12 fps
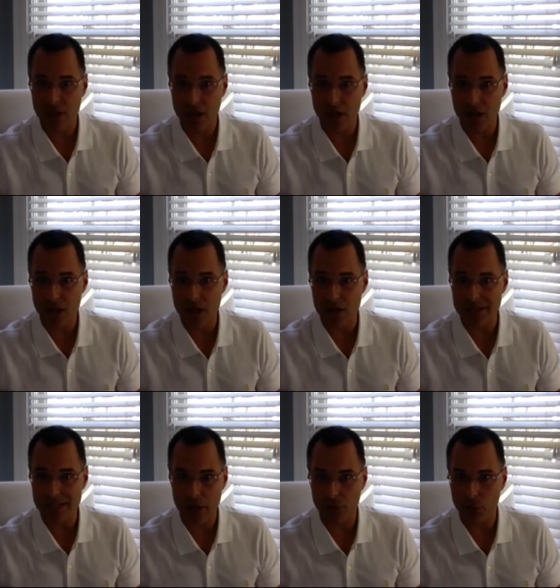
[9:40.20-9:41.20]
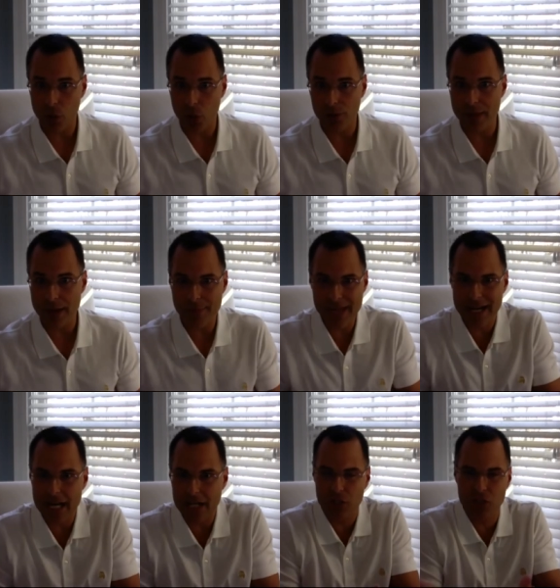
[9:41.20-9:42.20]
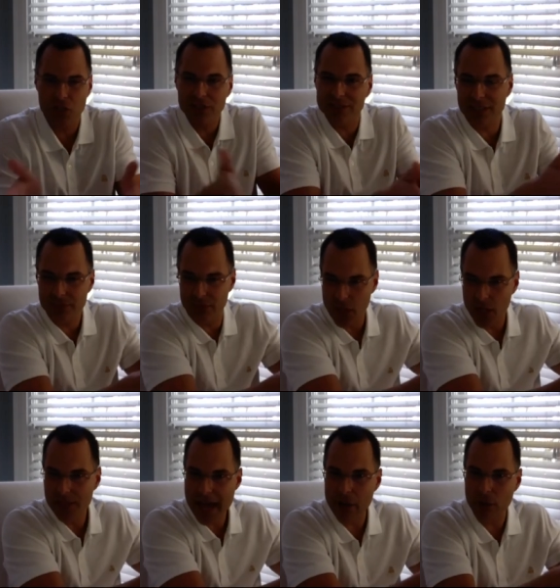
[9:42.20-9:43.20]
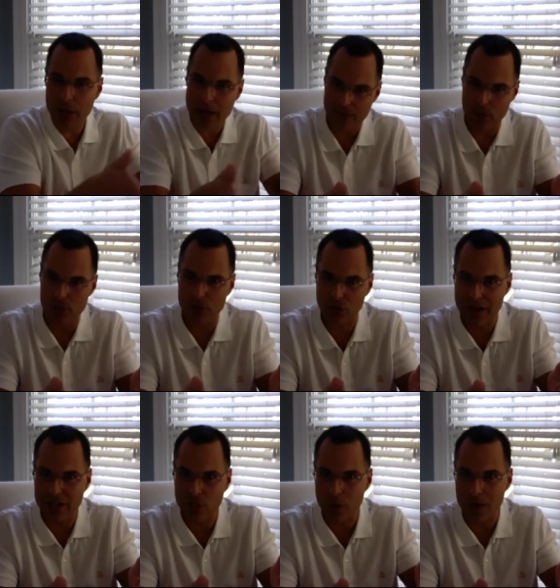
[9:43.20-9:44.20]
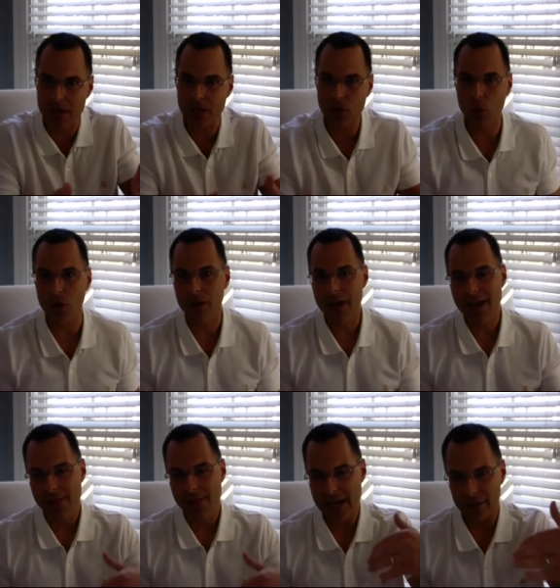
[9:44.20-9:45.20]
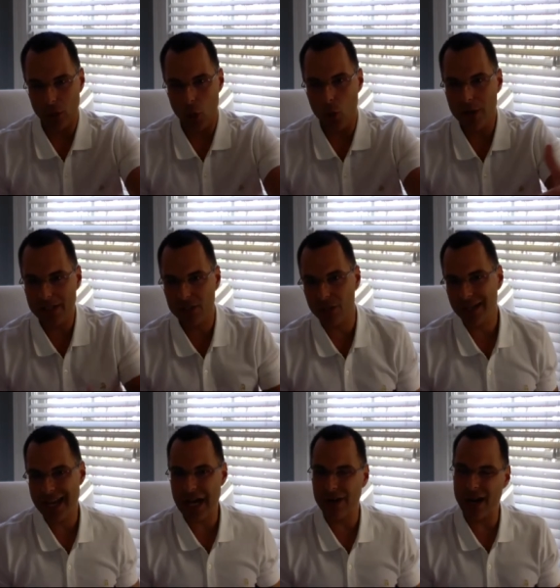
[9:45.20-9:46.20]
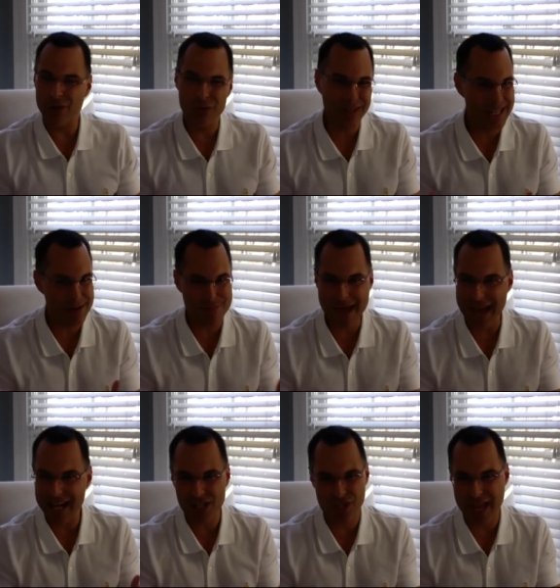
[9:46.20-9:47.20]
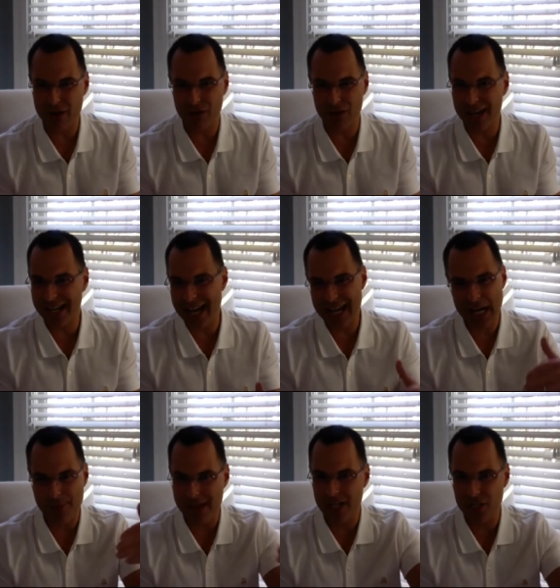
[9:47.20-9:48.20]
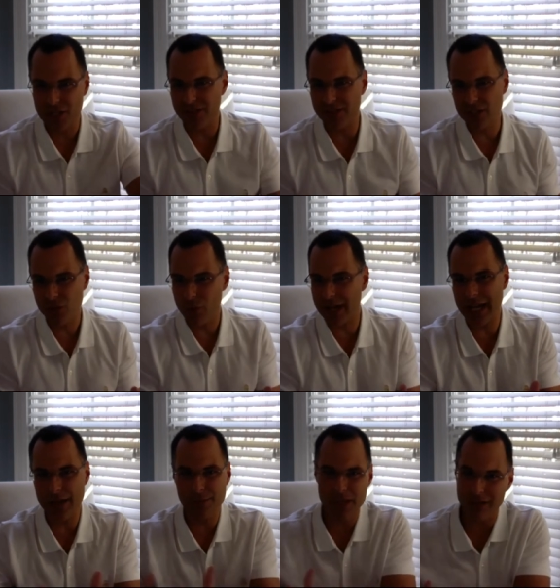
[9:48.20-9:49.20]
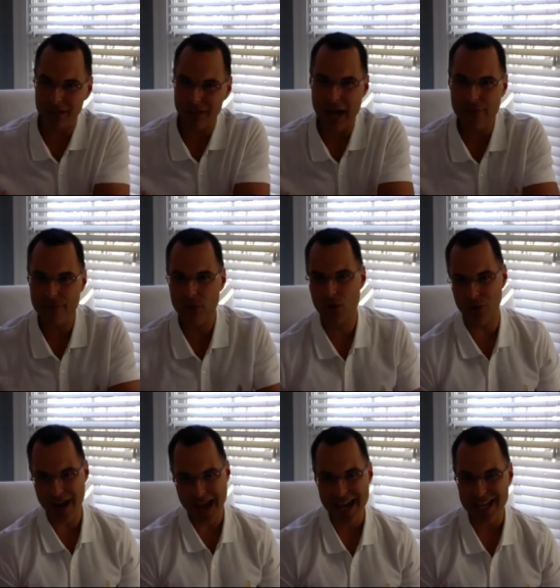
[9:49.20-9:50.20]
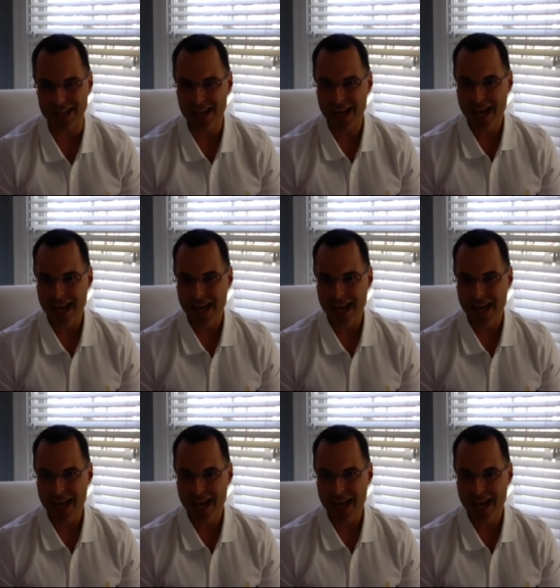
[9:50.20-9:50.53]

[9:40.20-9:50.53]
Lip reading: down the road that, man, I shouldn't have done that when I first graduated, or that loan I took out, I really didn't manage that right. Had I managed it this way, I'd be a lot further ahead.